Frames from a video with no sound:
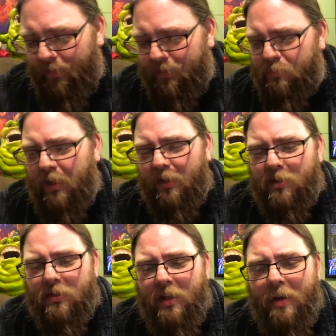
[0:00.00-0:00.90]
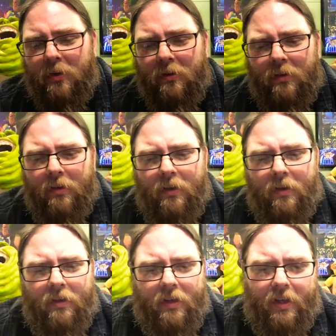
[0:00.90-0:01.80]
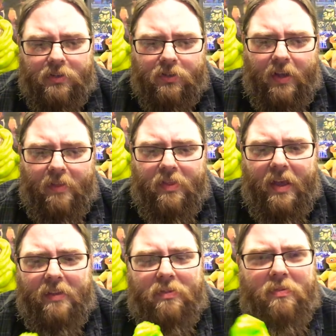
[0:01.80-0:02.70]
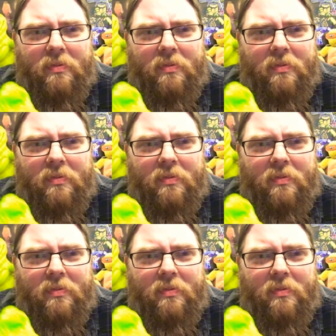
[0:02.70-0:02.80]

speaking of Slimer, I also got that.